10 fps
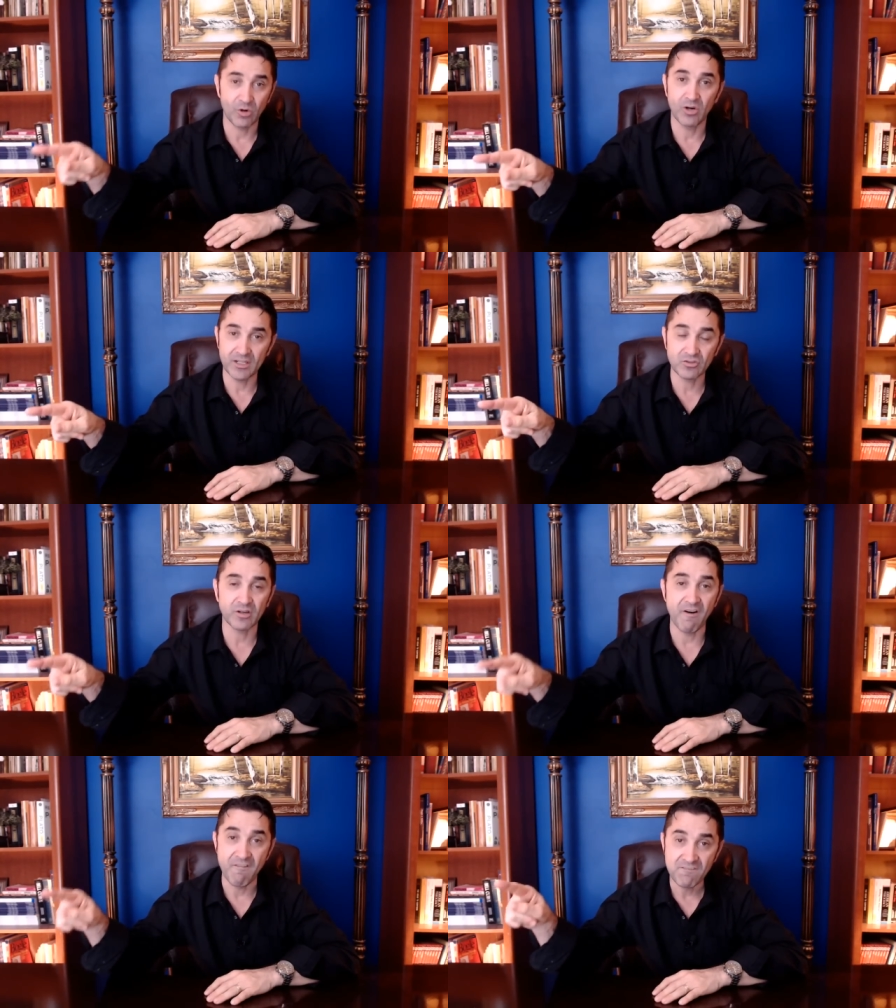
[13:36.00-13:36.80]
he's going
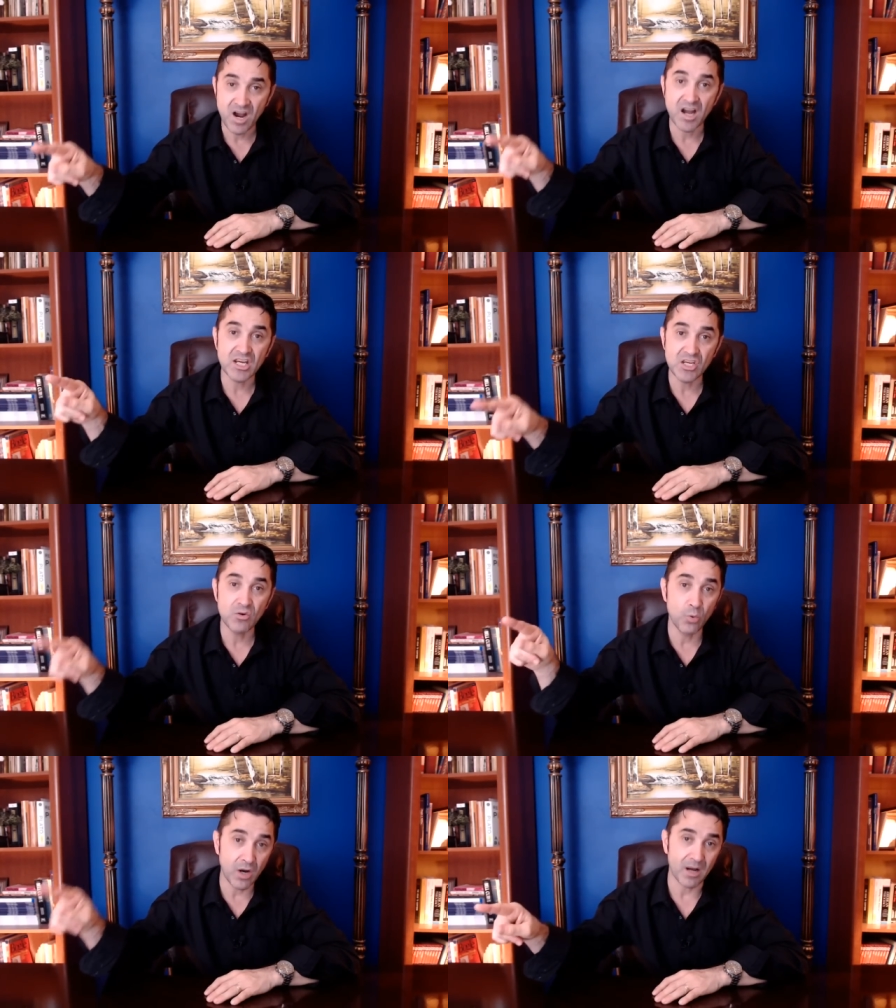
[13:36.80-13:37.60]
to
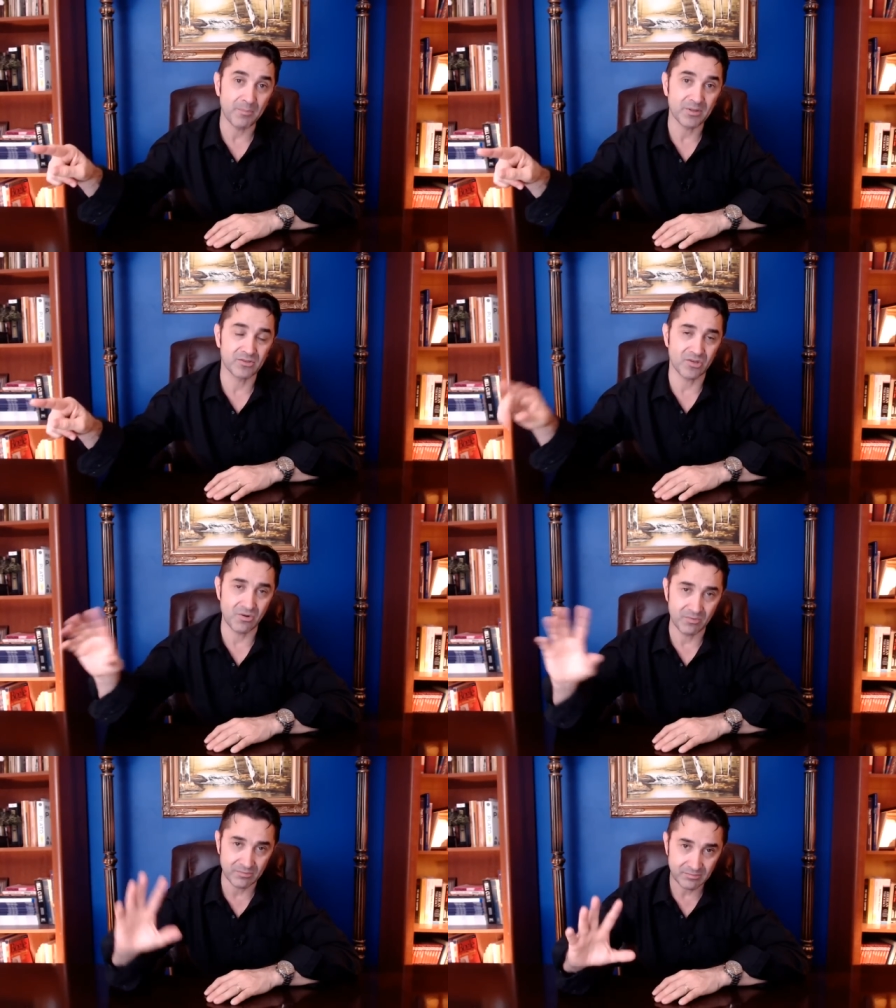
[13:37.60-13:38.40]
you up,
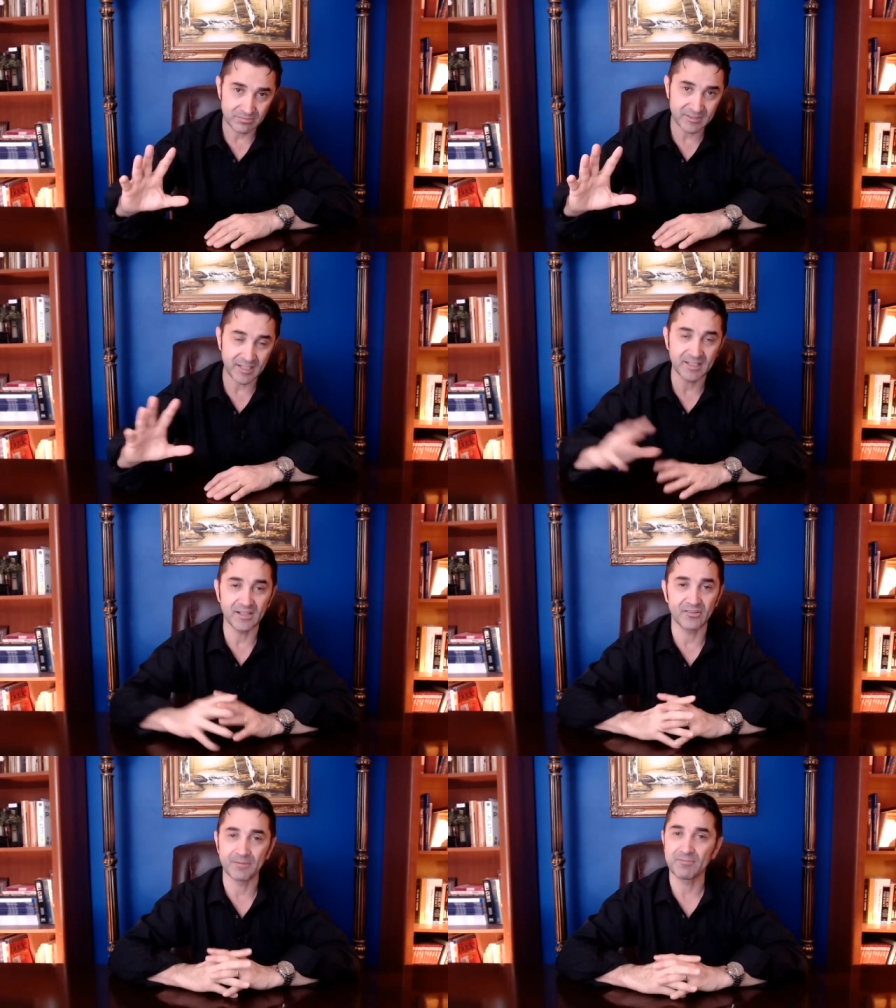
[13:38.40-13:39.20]
so take it
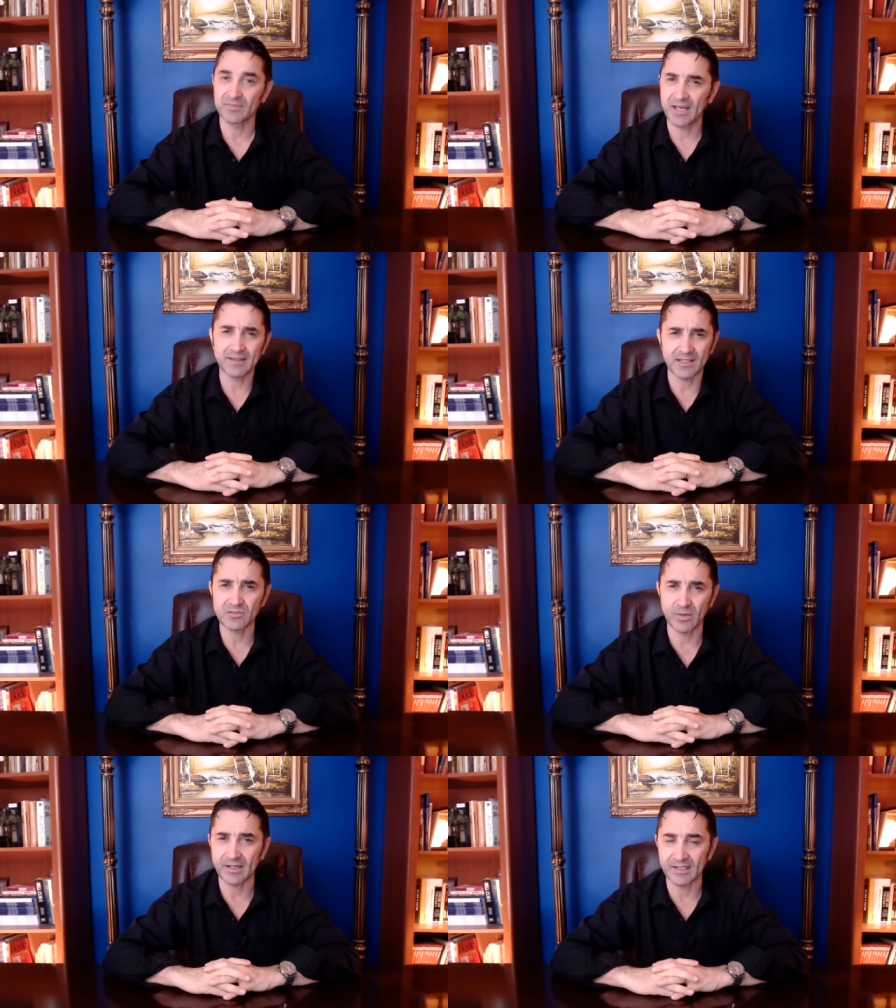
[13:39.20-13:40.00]
easy. I think that's
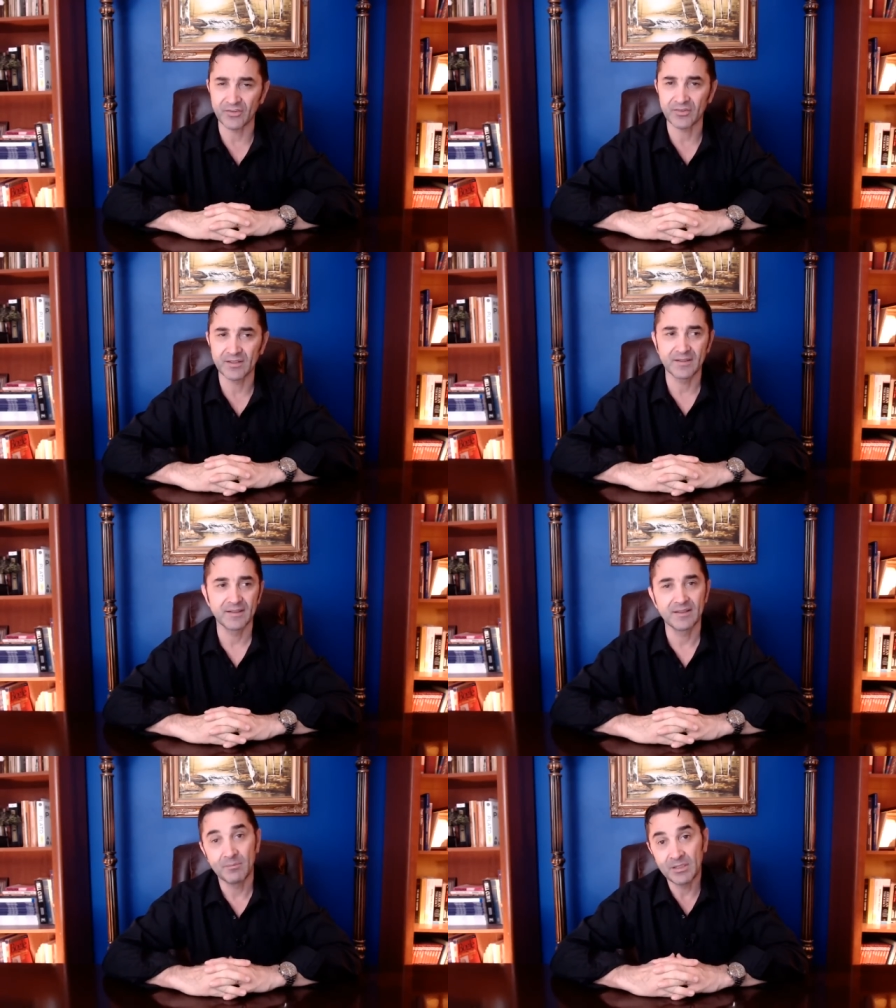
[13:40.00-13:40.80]
what it is.
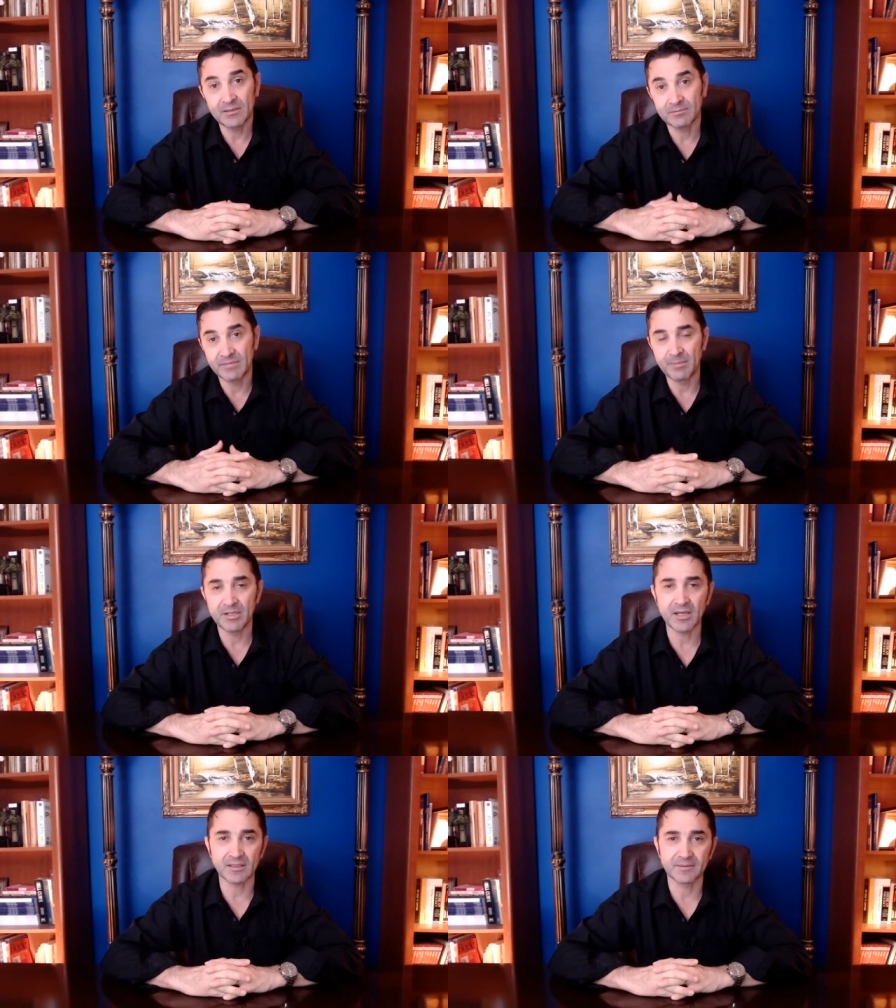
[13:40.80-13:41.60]
But maybe
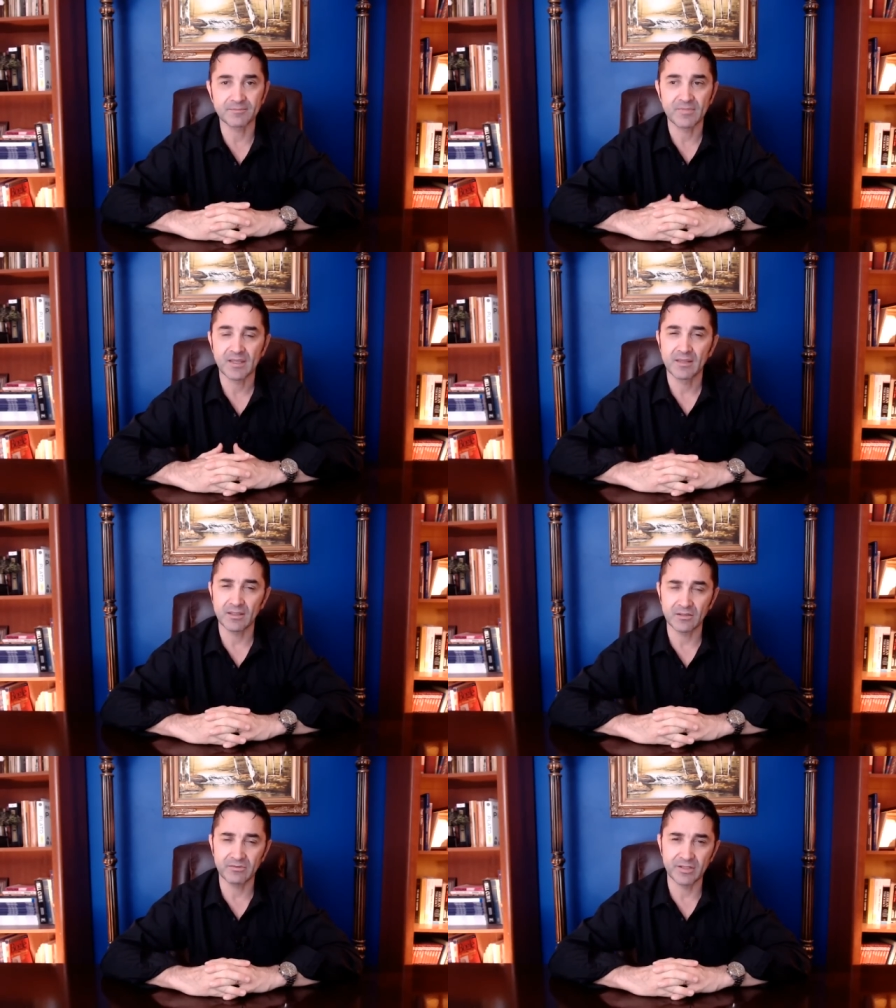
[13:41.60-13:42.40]
not.
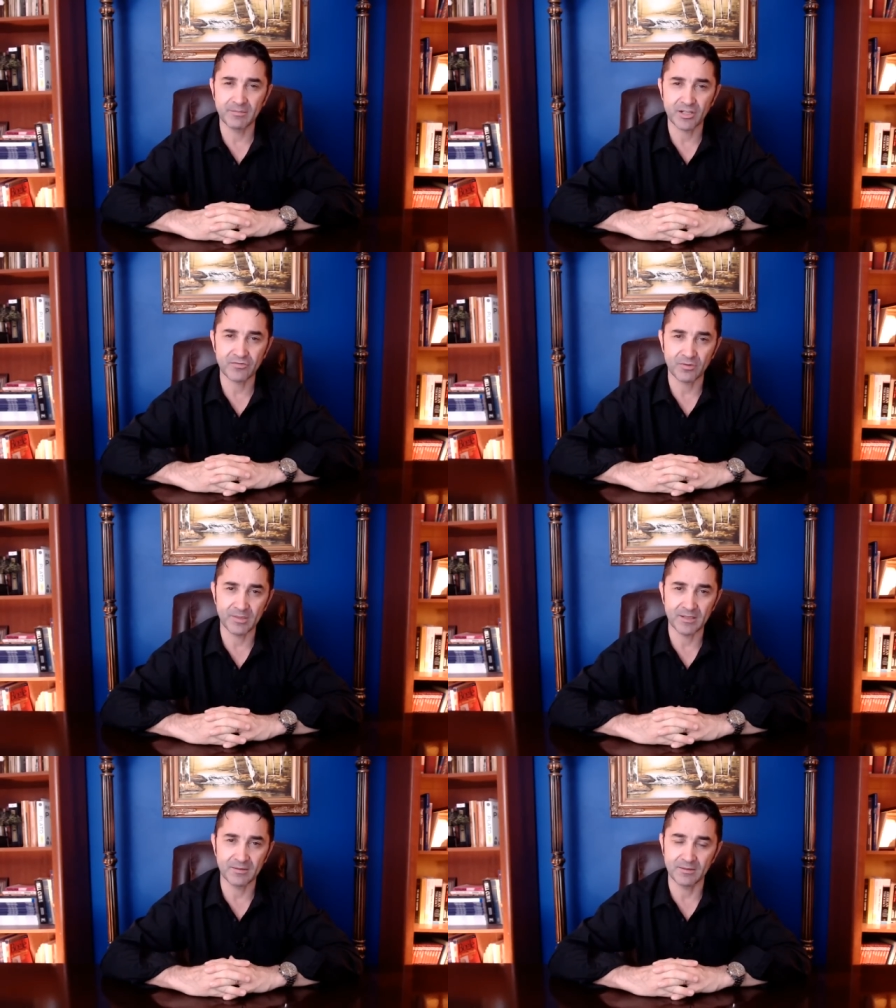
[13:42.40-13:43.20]
Thank you very much for,
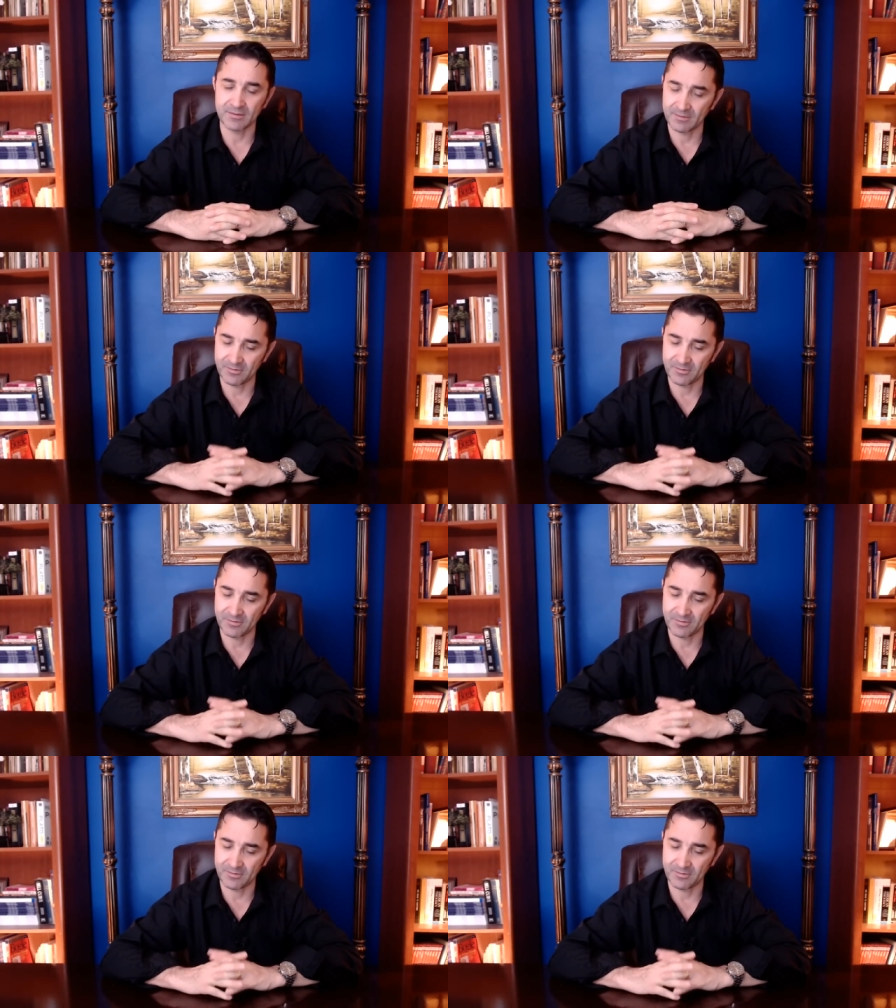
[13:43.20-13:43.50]
being for